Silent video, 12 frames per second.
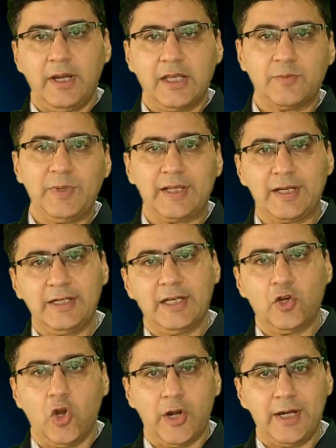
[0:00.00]
has been
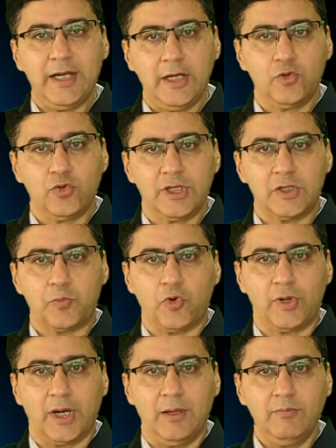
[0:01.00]
written already into this
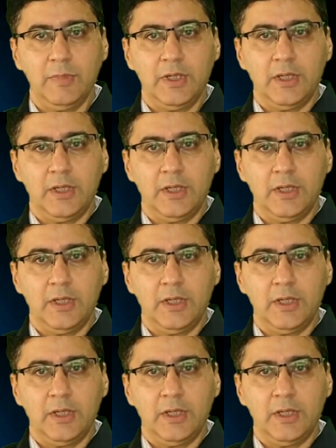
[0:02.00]
program,